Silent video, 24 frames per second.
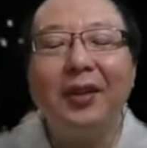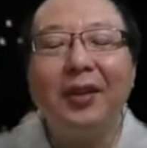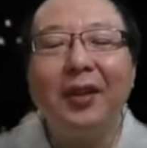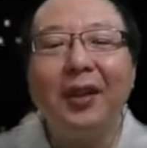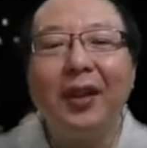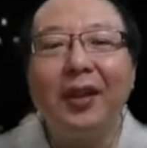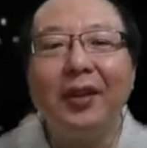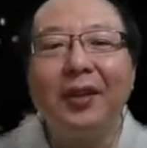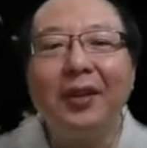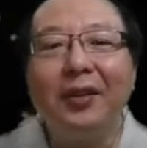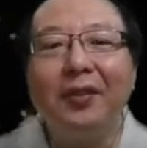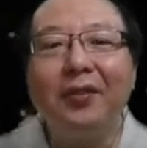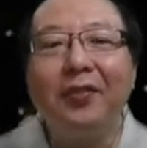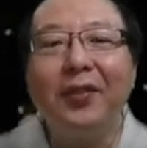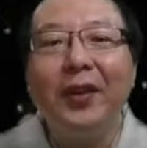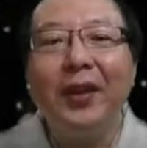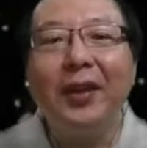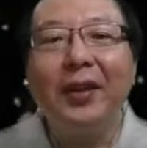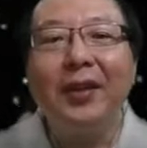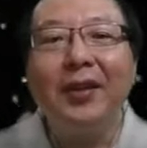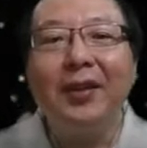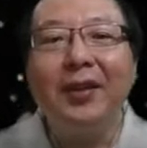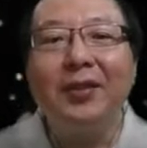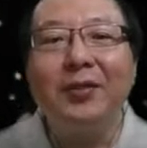And in fact,
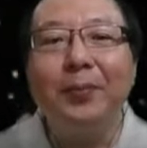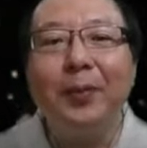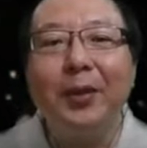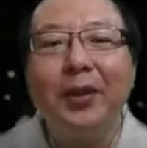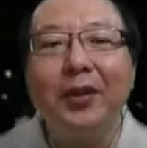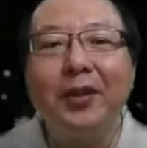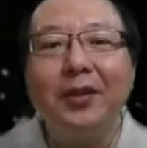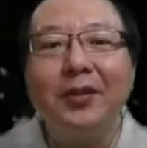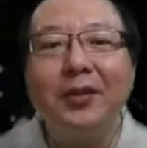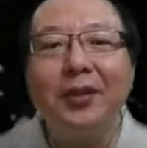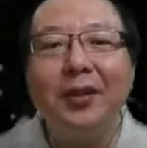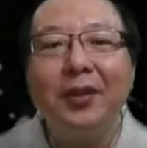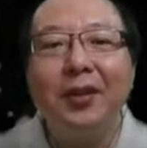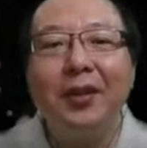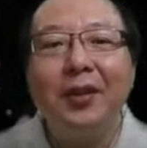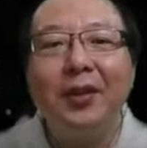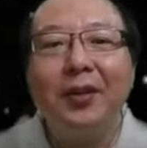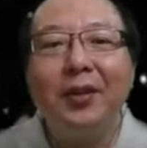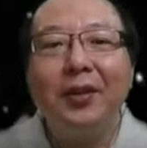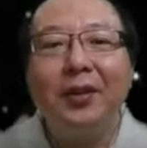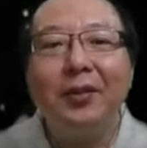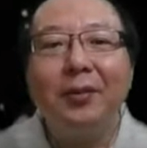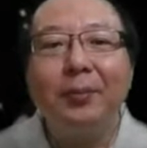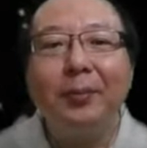it is because
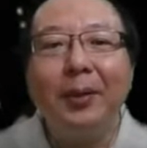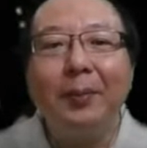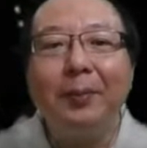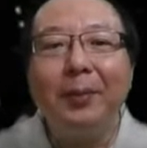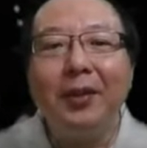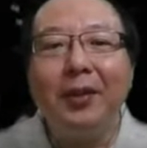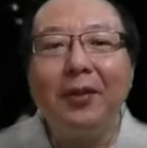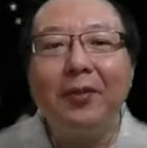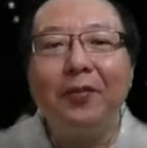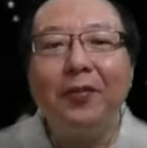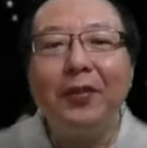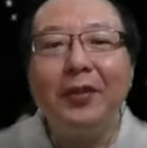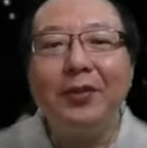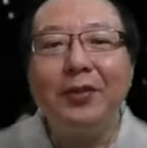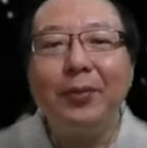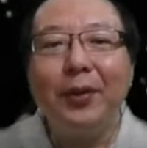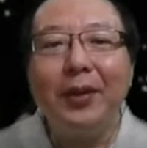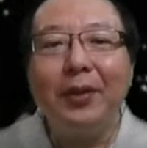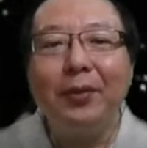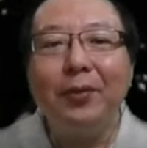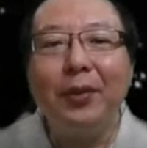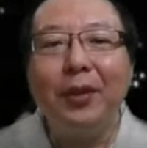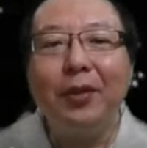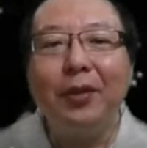remember the first
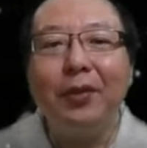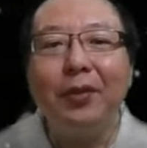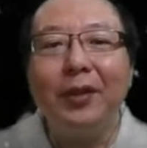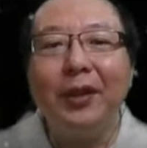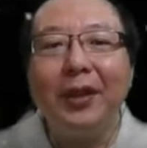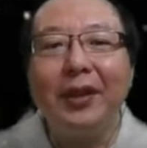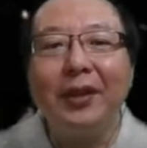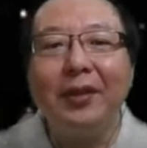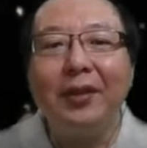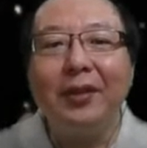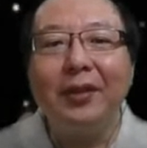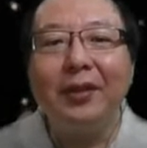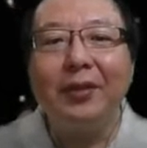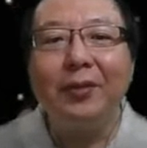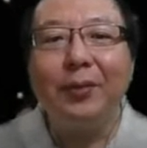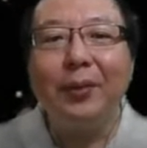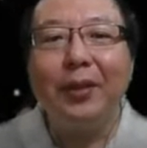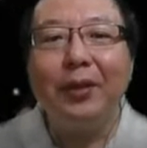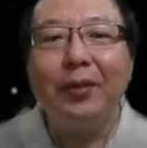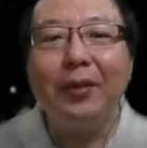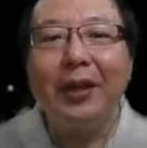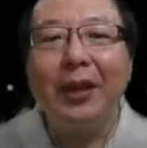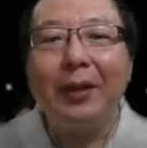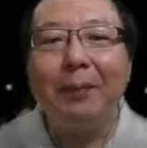one we look at
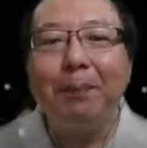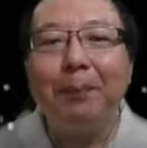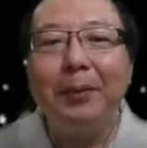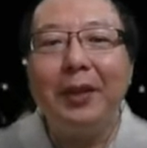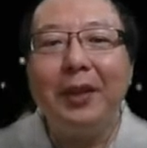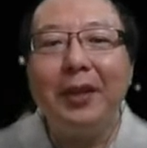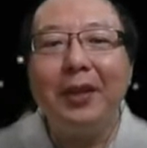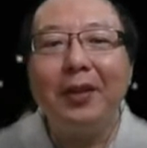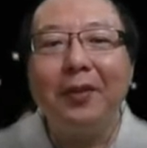P.